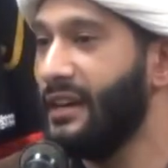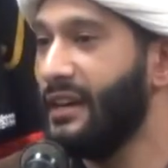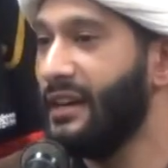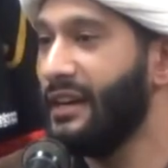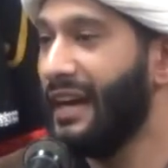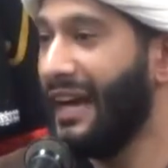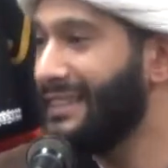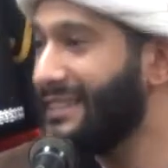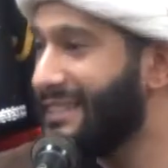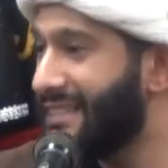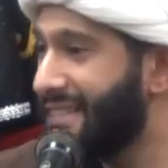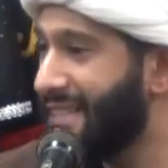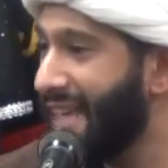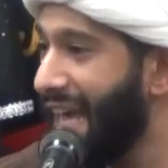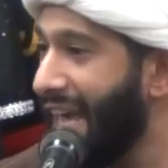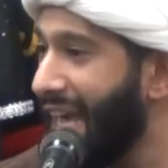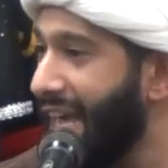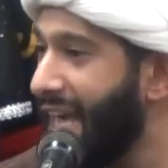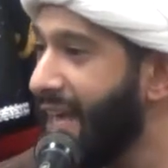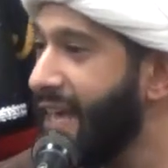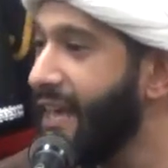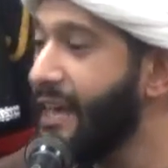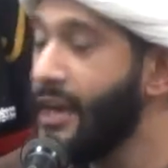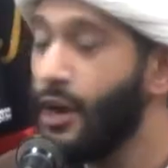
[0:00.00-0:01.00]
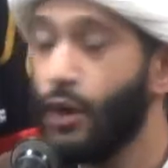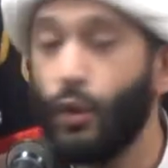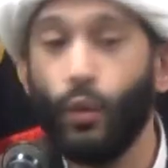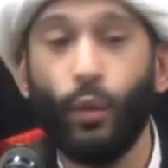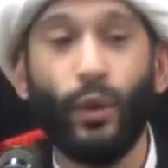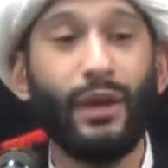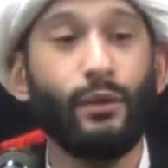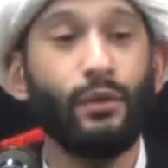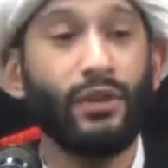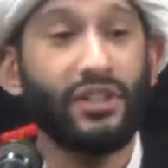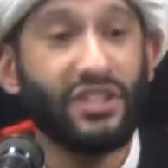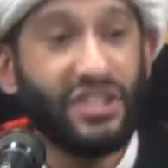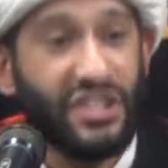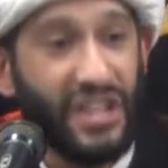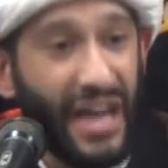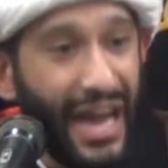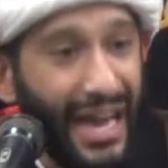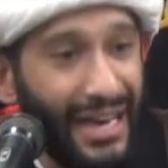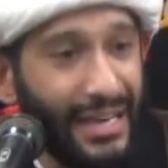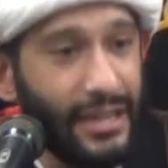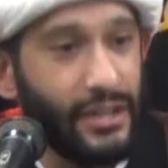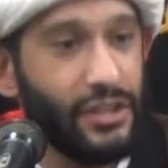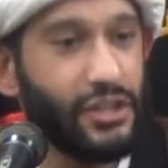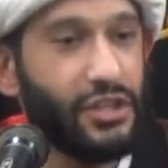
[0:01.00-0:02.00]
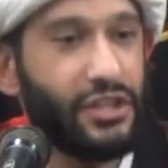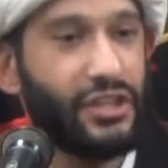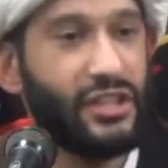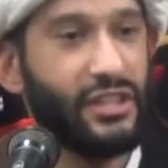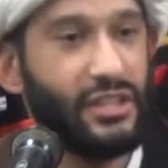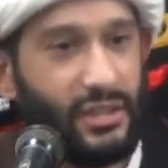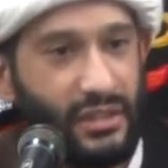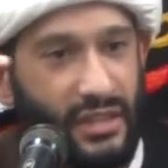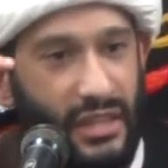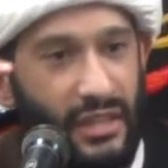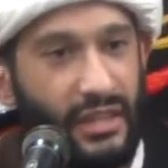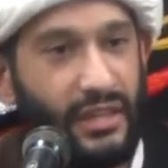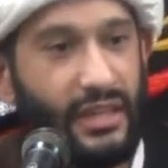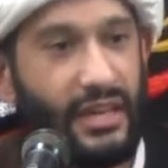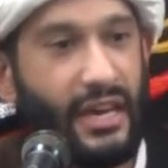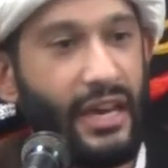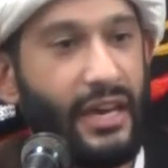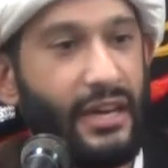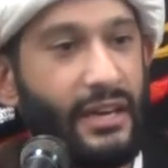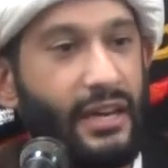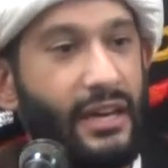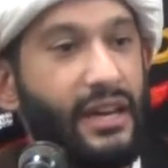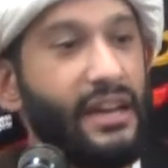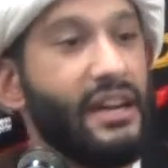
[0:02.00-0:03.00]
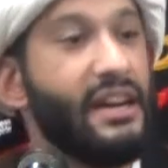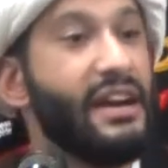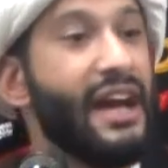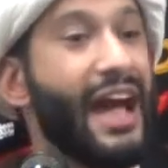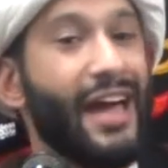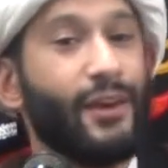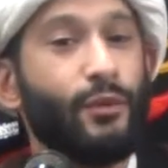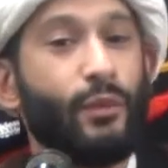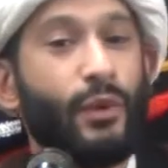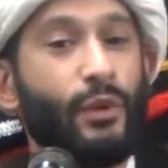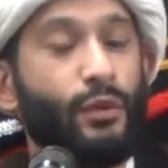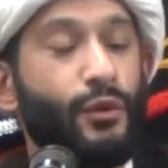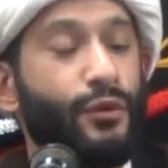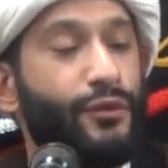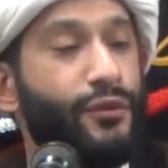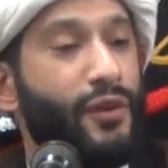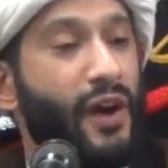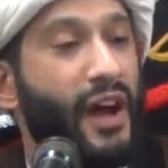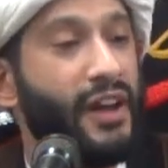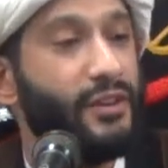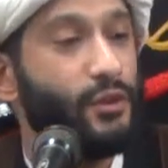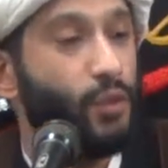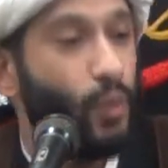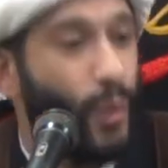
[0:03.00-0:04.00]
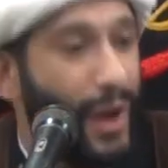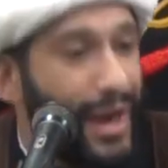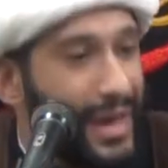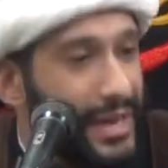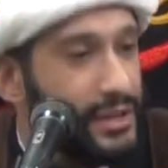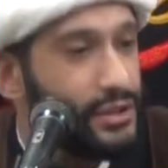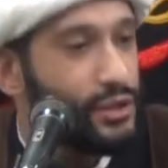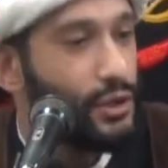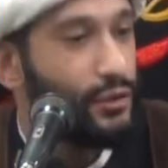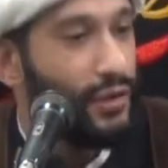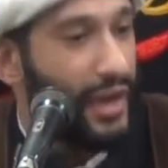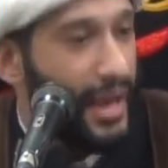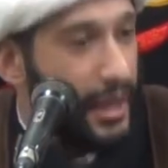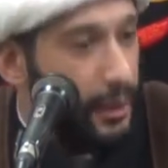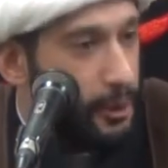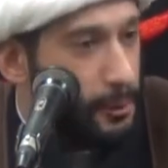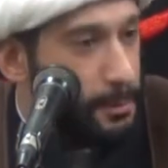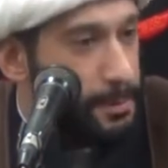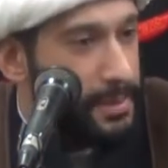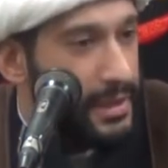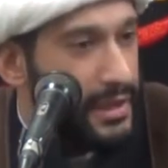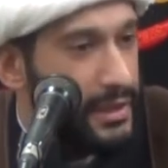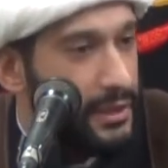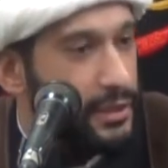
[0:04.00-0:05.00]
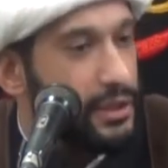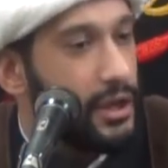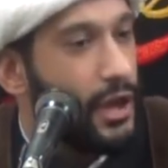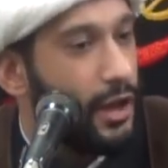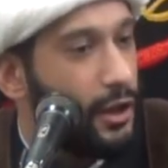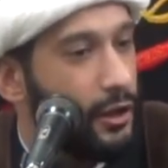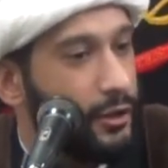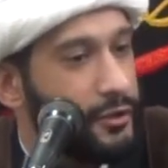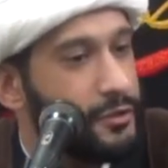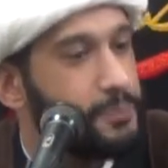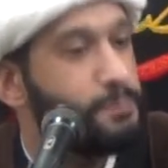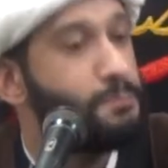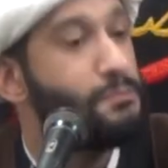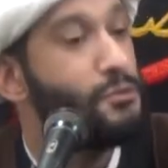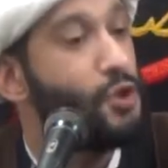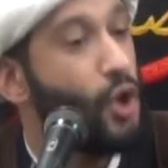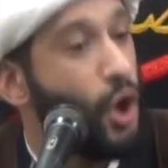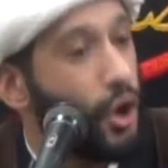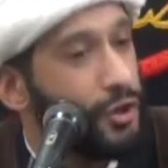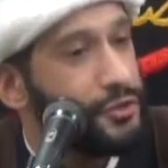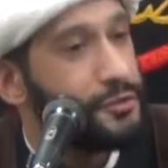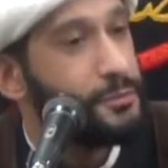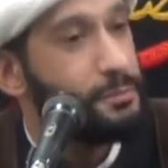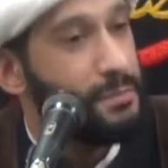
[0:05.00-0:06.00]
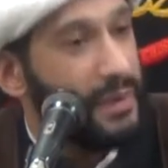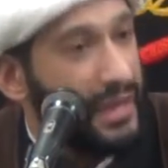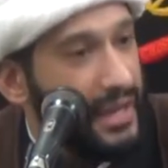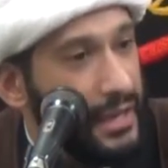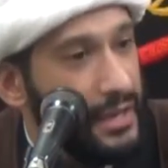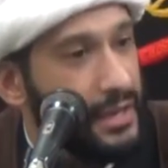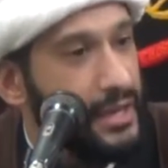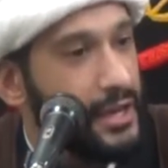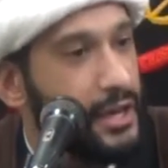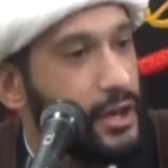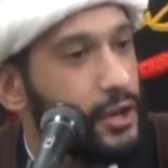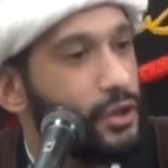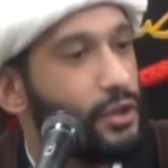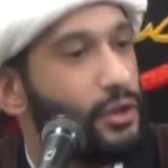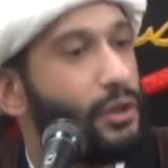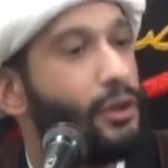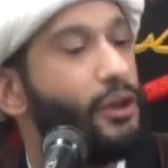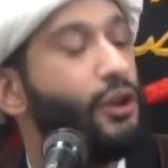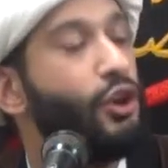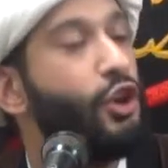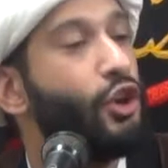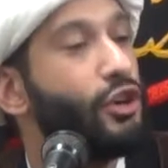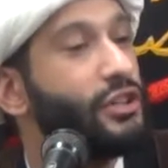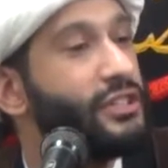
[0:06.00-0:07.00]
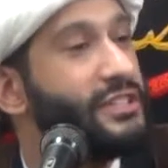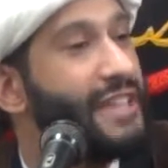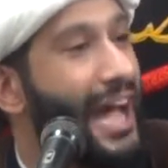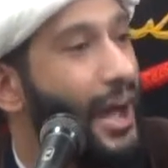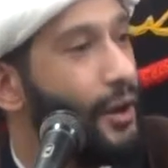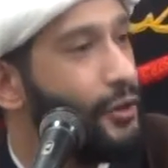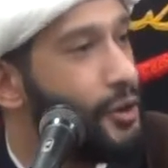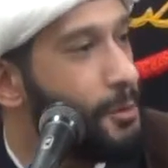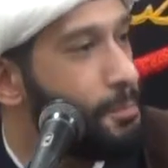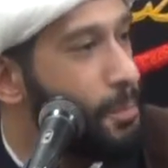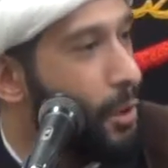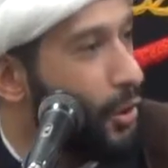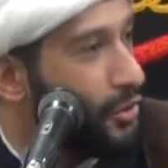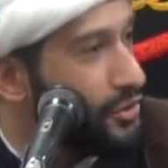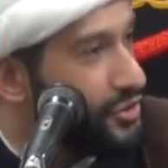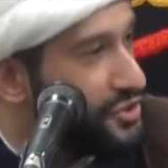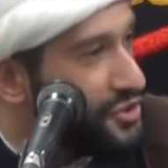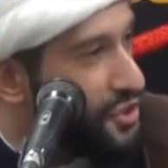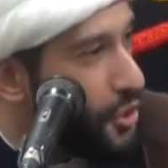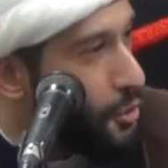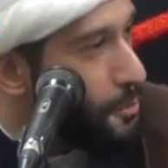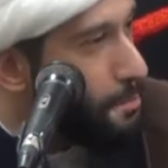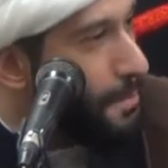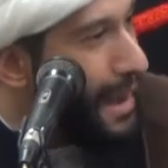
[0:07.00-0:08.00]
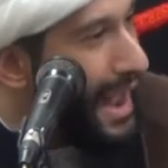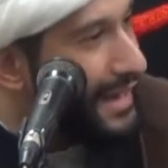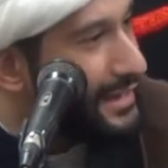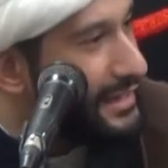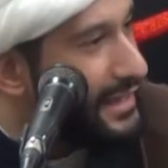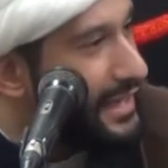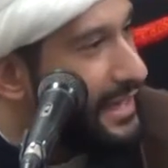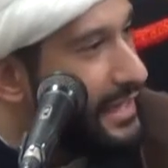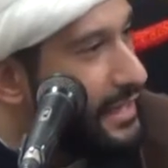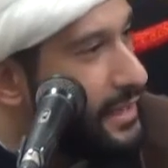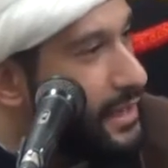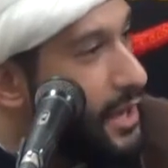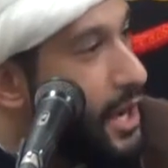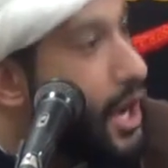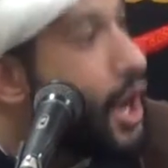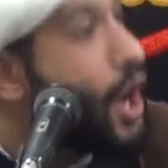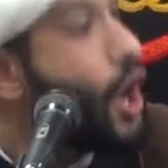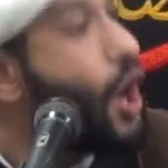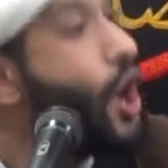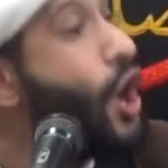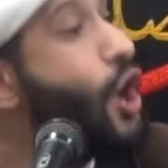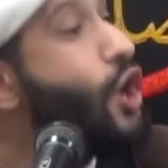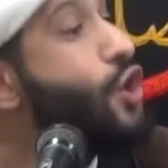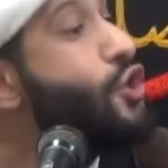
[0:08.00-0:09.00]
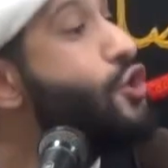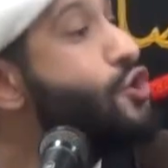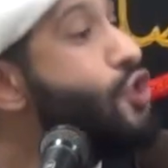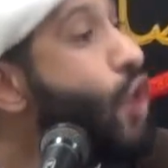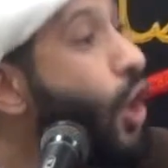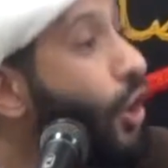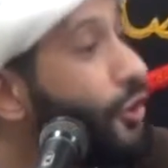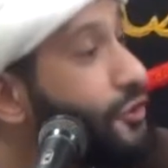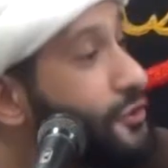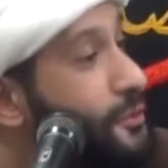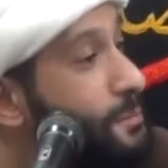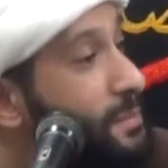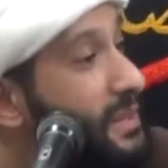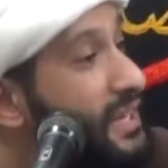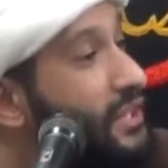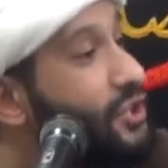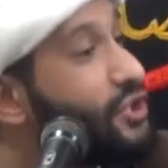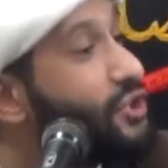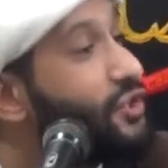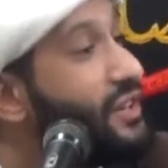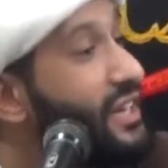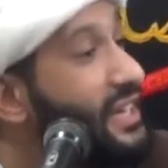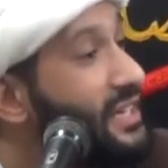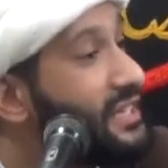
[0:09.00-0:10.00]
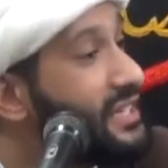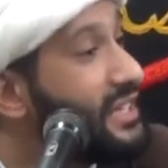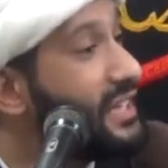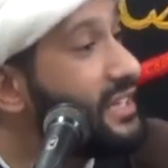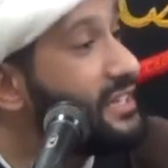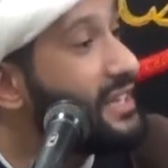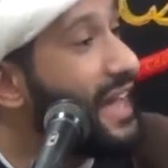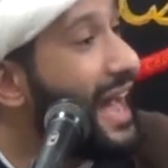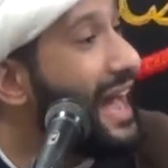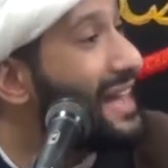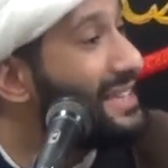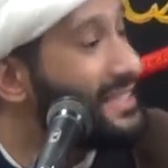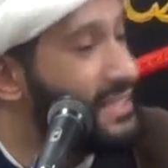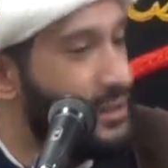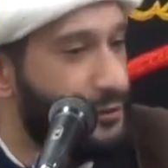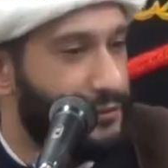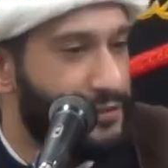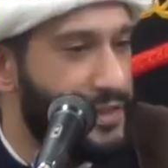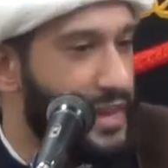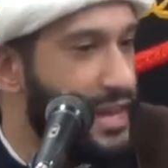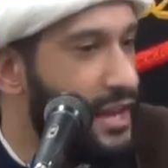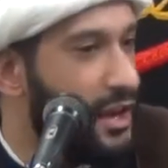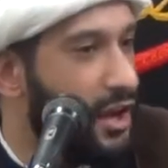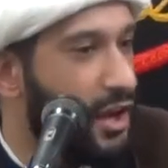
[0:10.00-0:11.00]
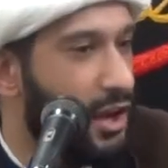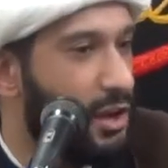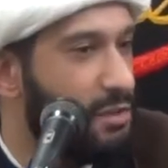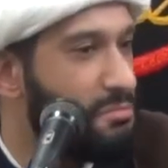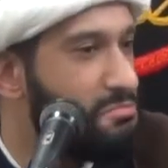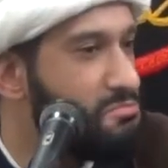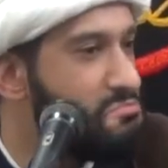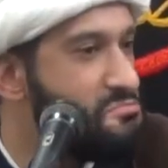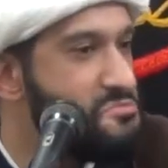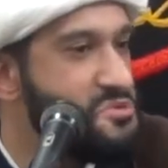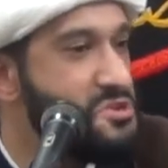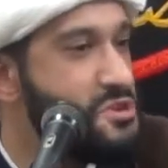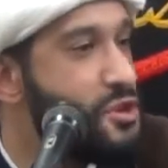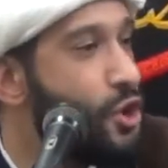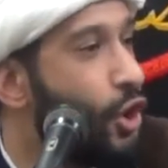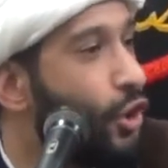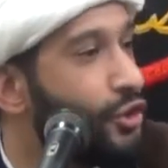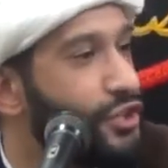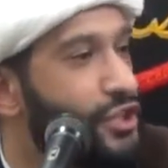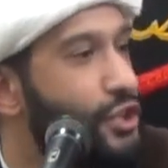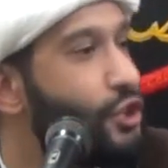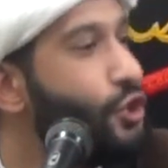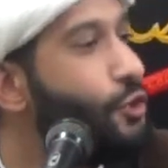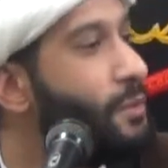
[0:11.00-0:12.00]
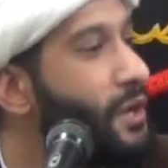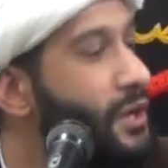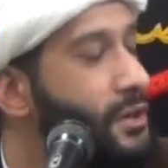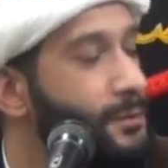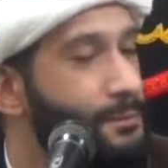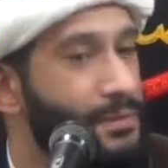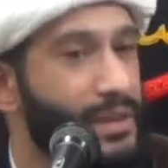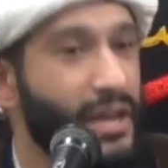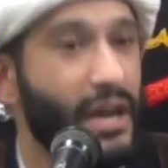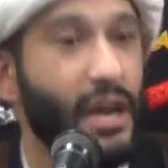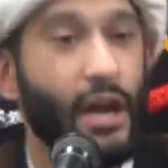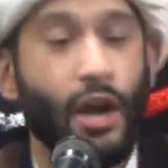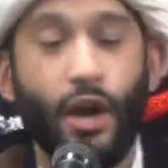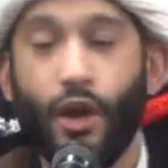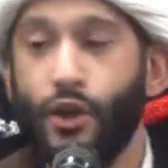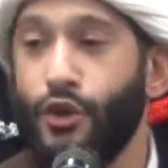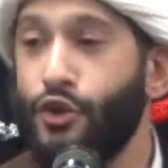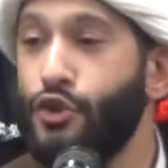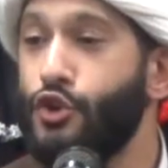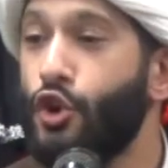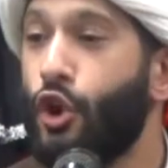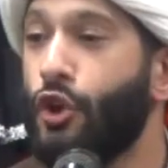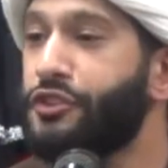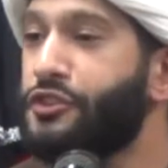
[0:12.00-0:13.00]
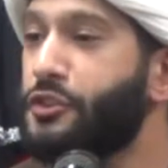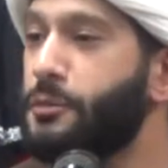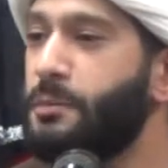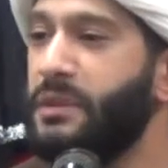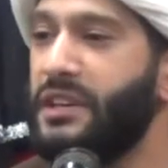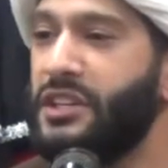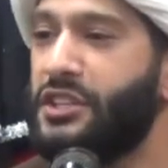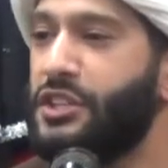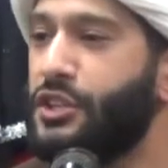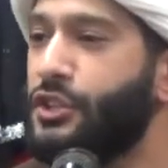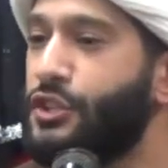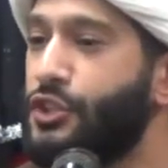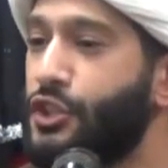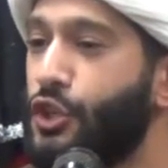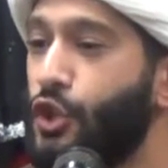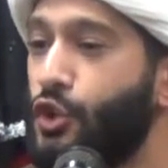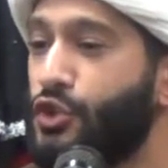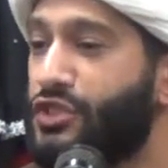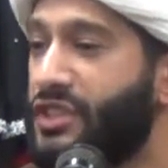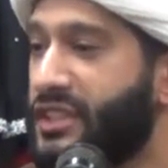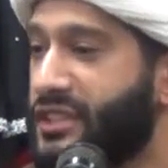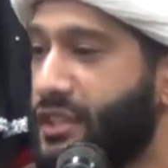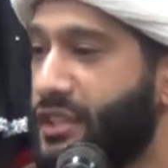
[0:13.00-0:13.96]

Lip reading: and say, we will challenge this thinking and we will find ways of helping girls not be looked down upon so badly, not be treated as if they are not human, not to be just used as